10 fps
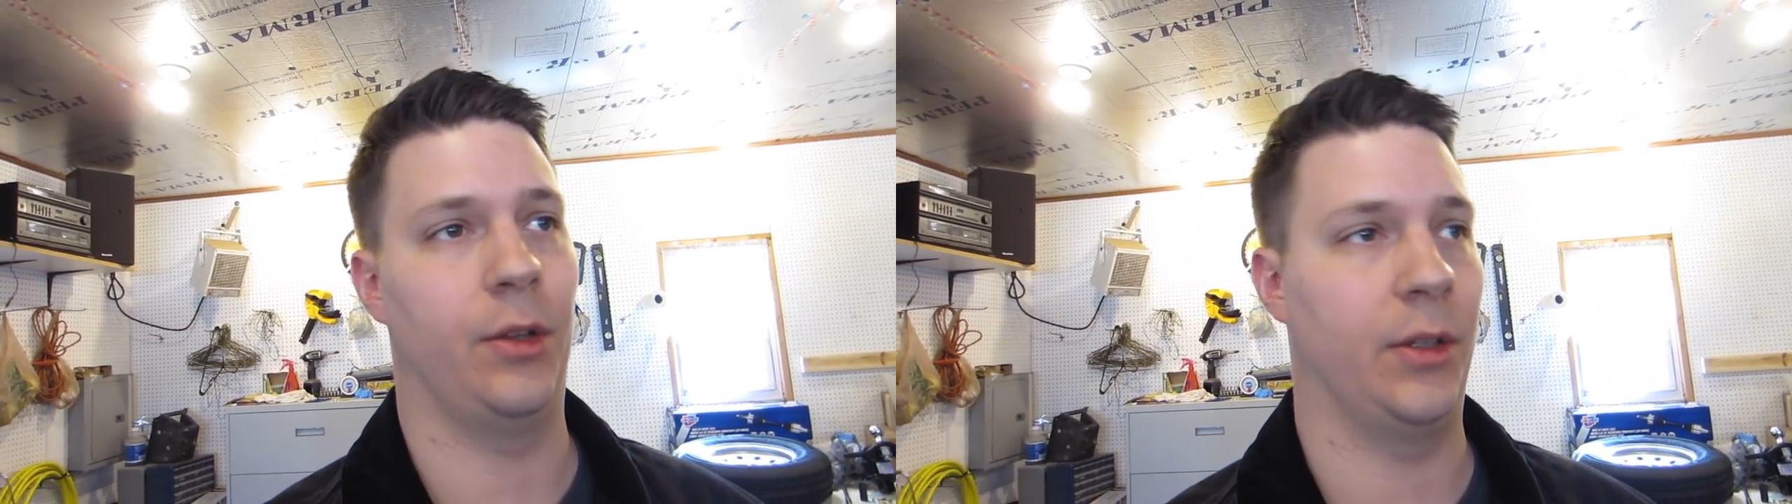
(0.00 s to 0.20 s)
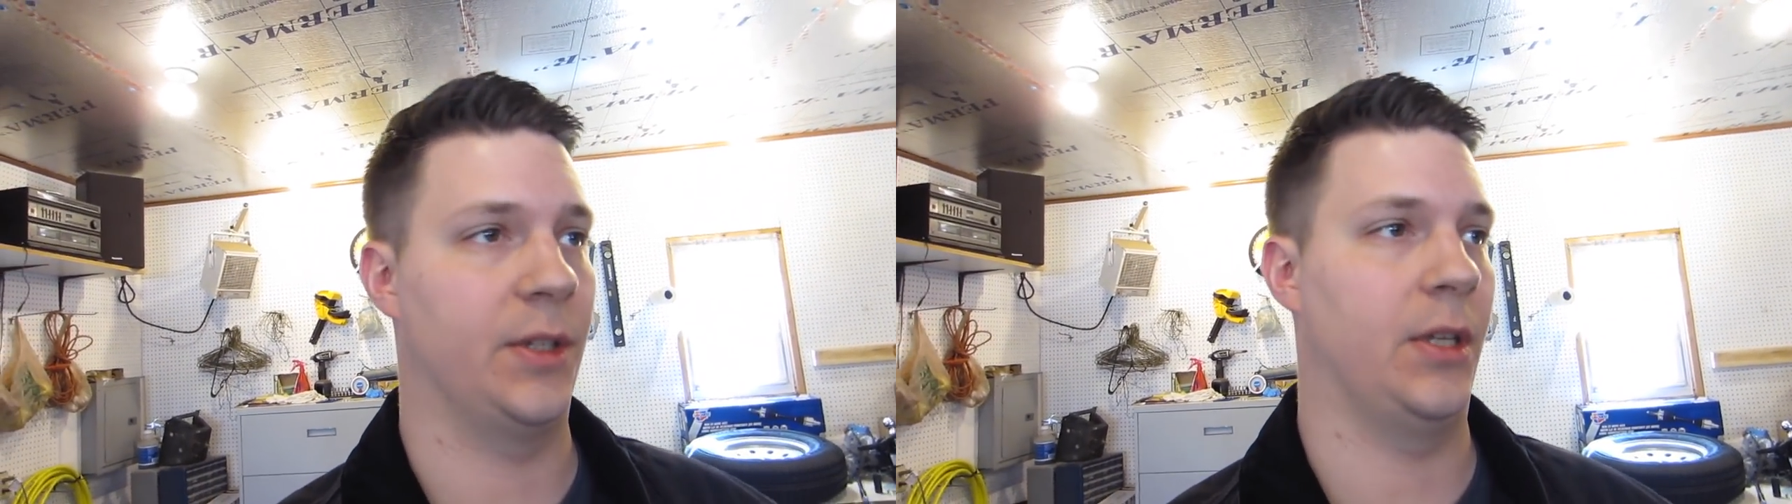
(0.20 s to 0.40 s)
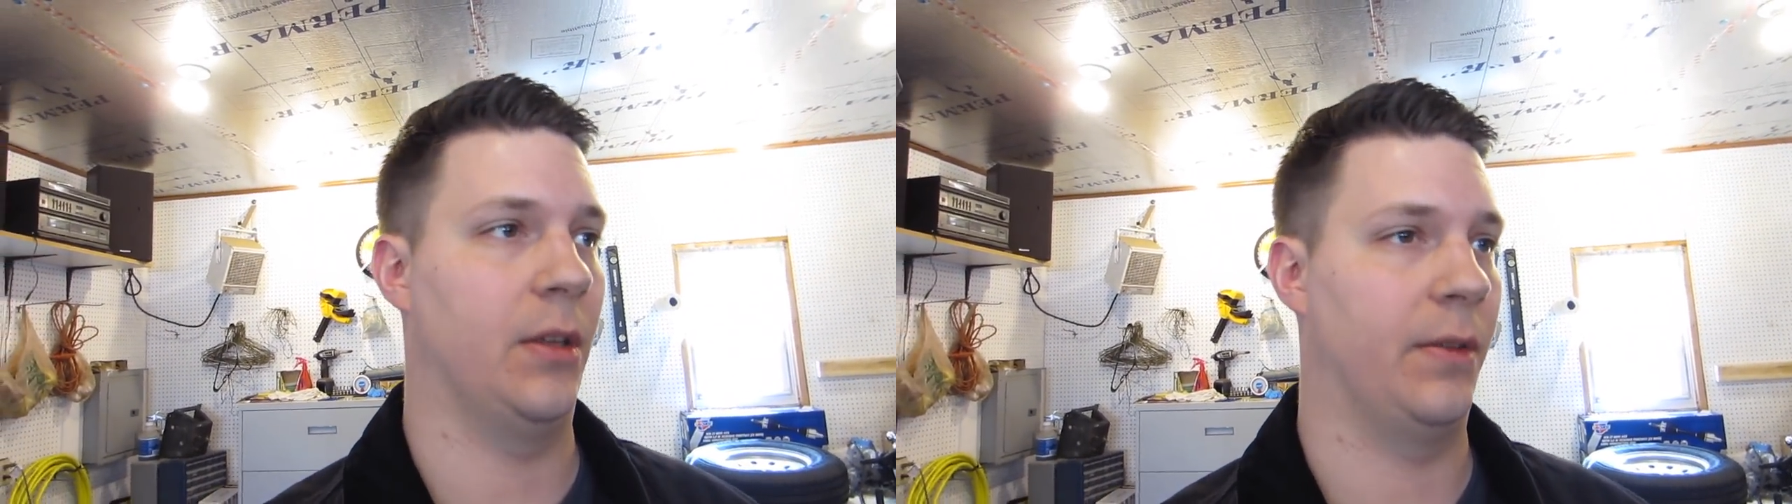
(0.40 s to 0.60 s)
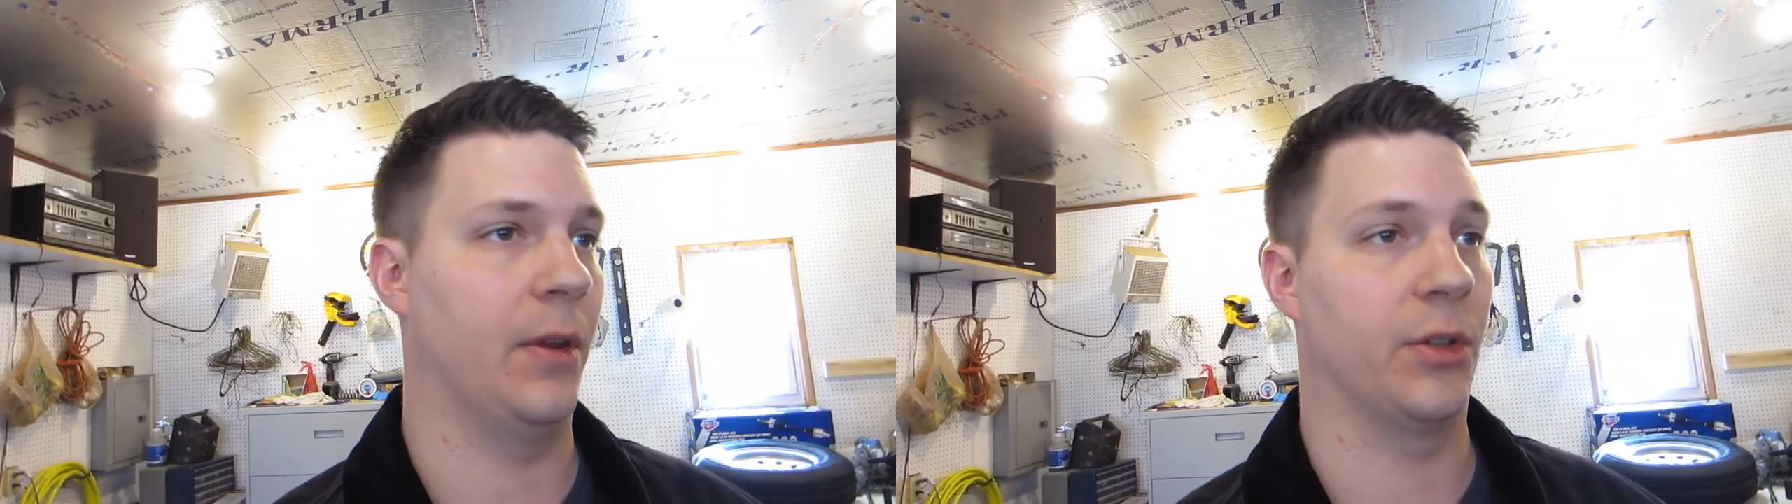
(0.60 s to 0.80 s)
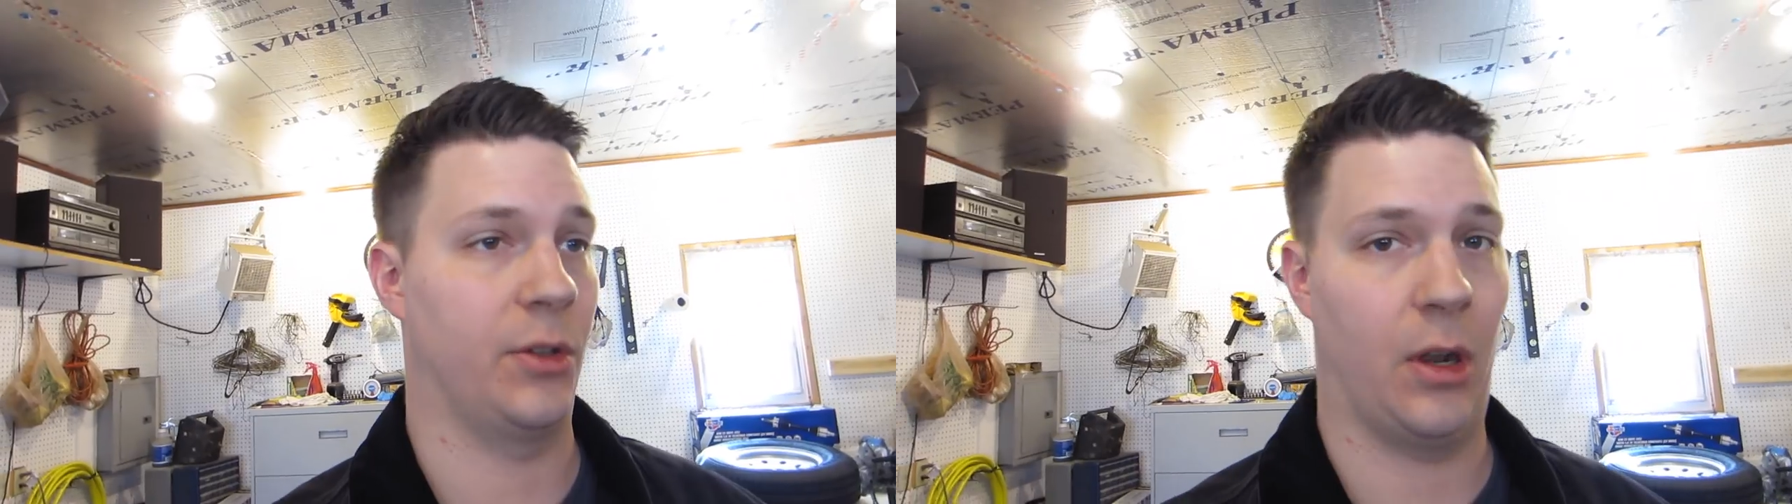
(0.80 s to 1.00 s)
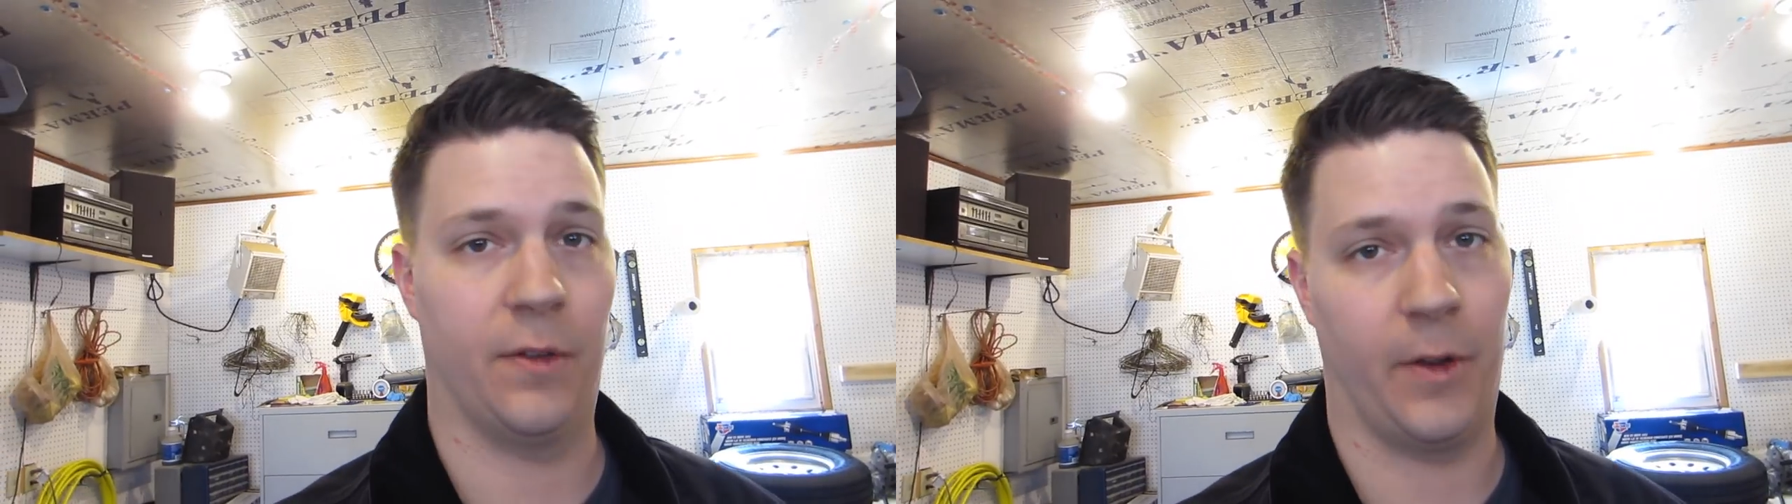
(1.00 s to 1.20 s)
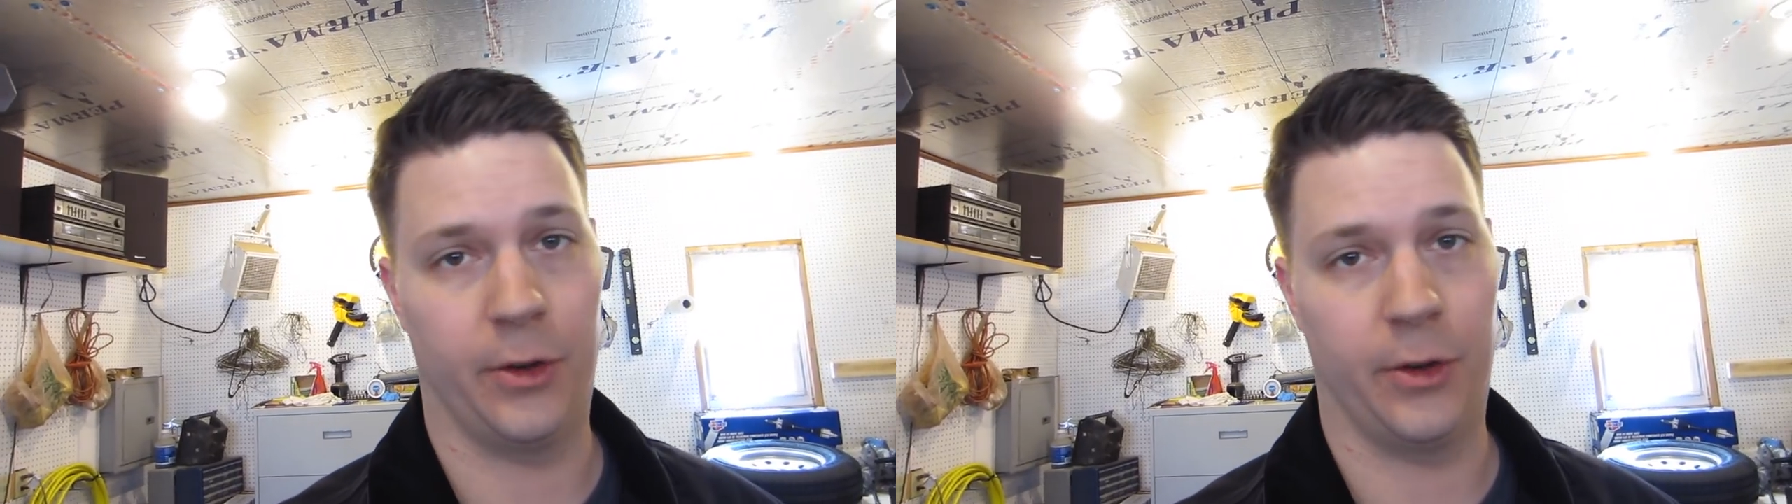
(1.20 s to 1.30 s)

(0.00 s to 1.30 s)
You can see that there was a lot of the